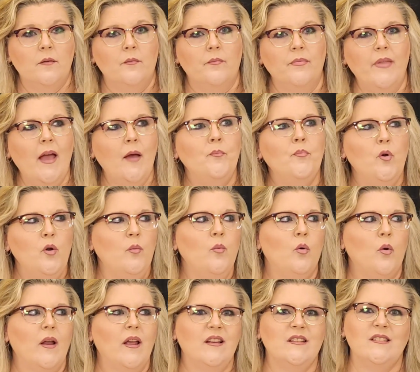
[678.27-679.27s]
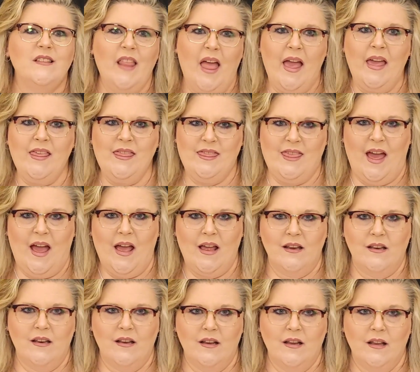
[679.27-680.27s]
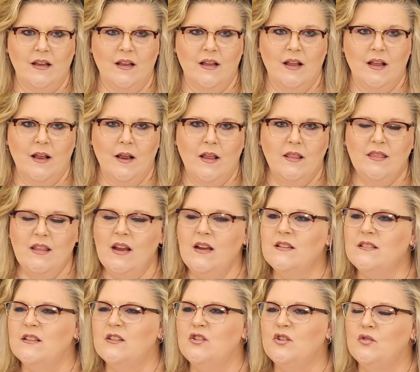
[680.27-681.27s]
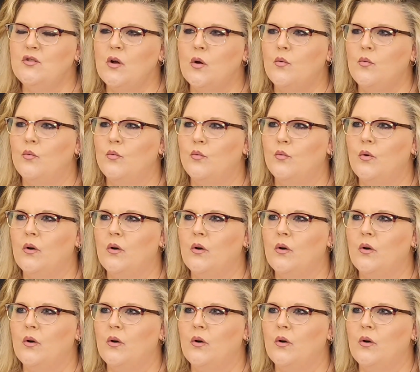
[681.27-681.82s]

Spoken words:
That boomerang is like that. Things that you don't